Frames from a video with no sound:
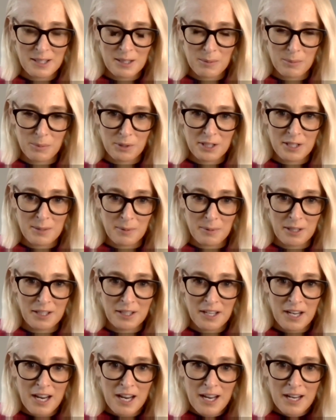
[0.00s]
to
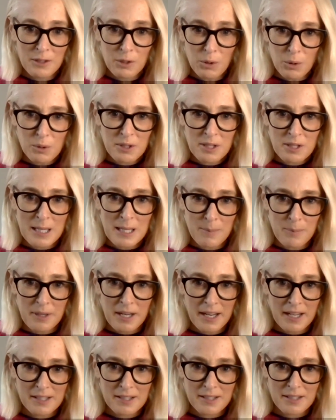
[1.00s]
Brisbane. No sleep
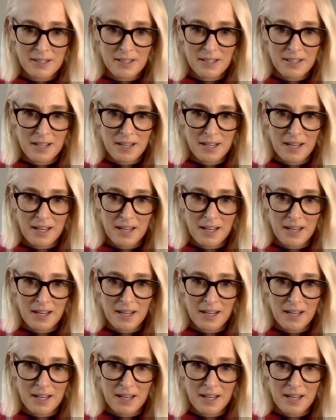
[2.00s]
yet.